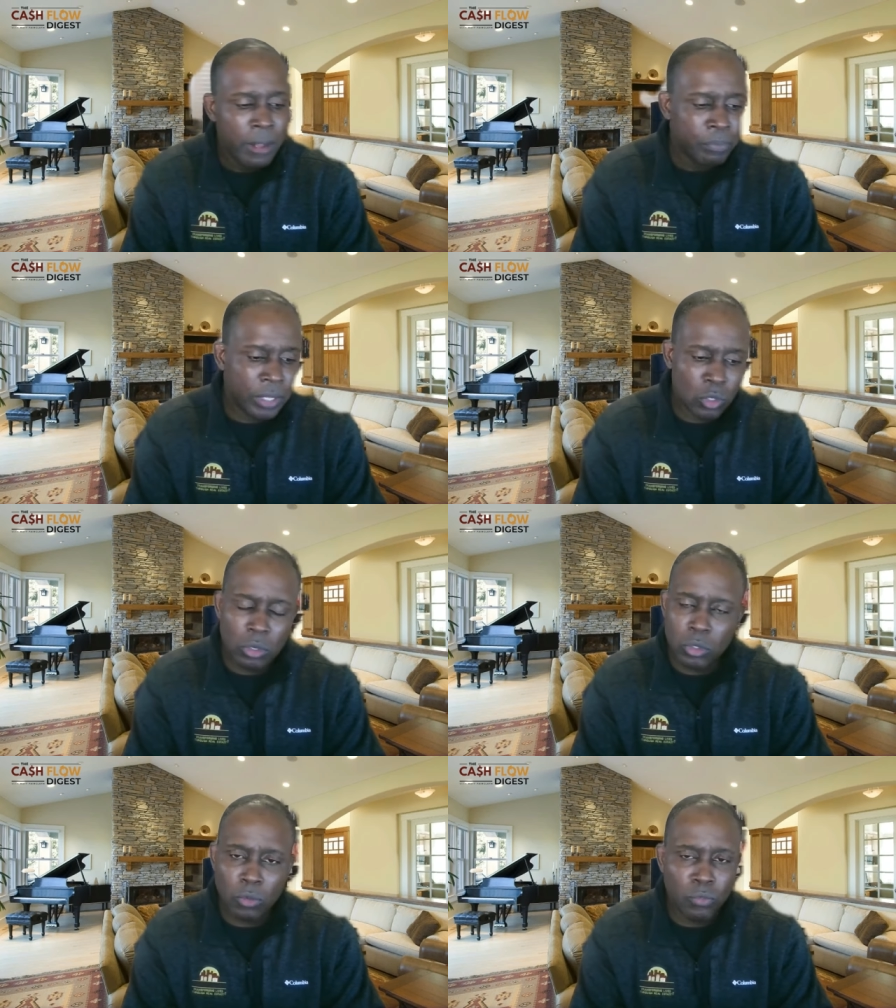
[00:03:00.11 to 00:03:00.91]
and so on
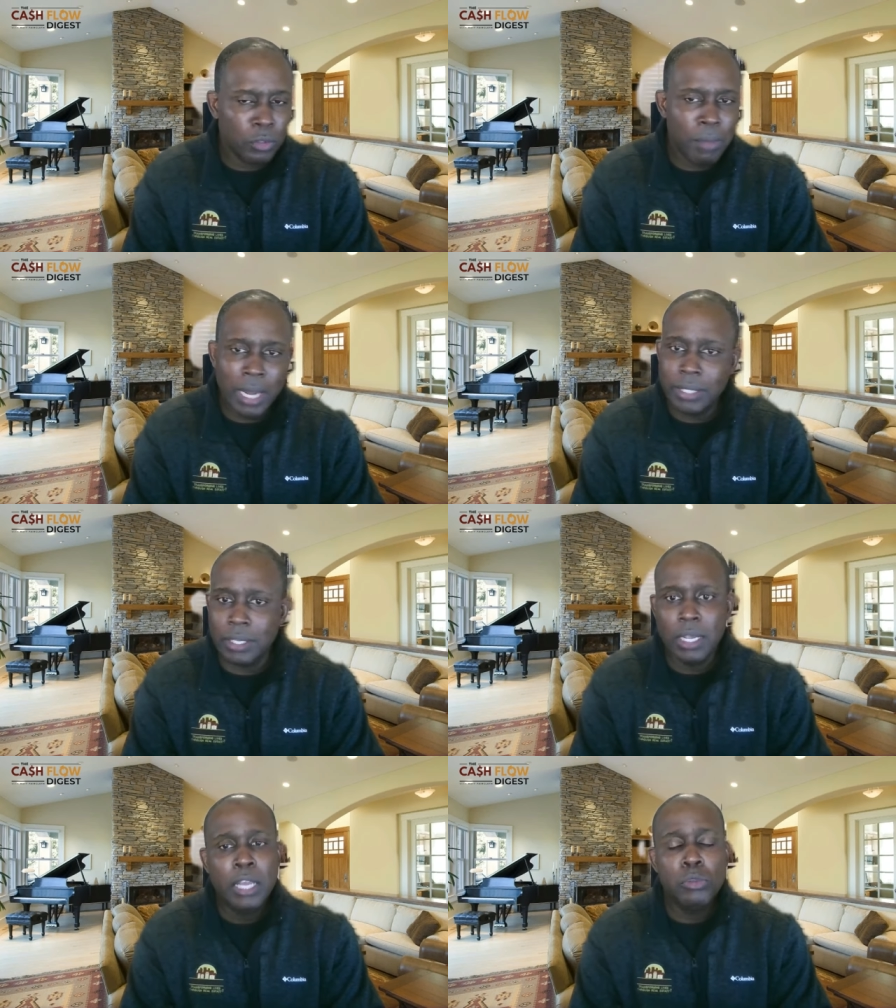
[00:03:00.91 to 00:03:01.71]
and so forth. Man, listen
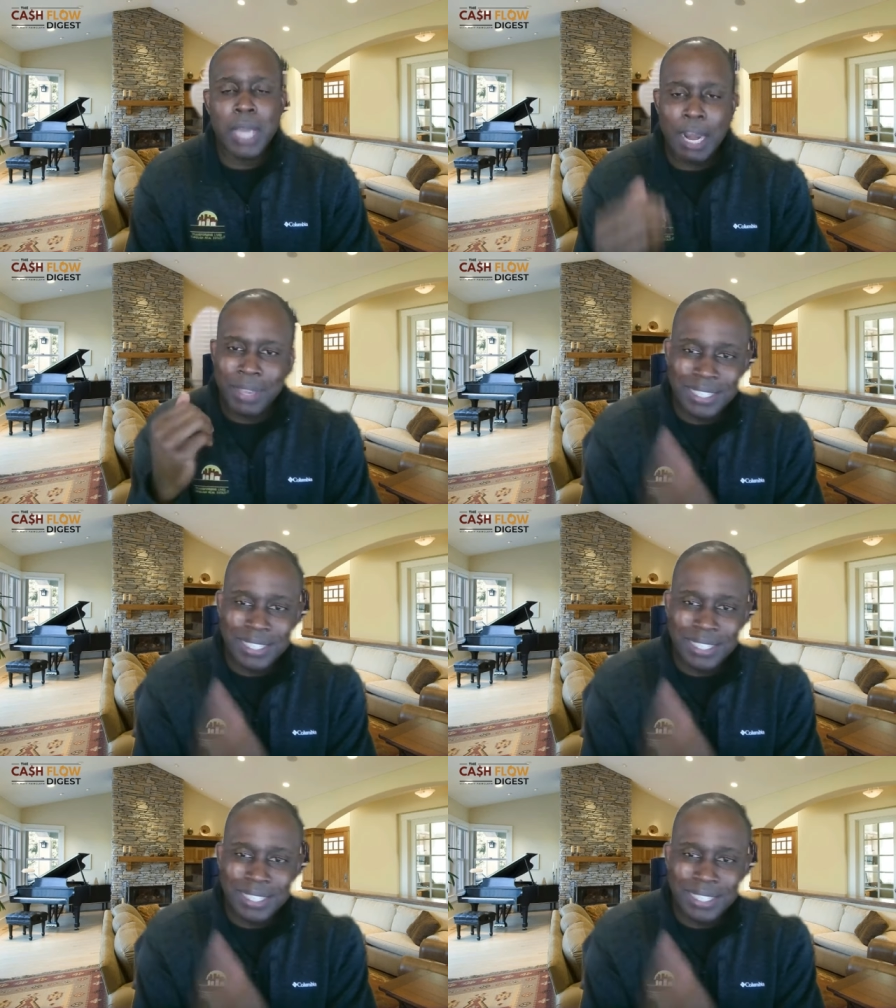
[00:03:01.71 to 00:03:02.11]
listen, you got to be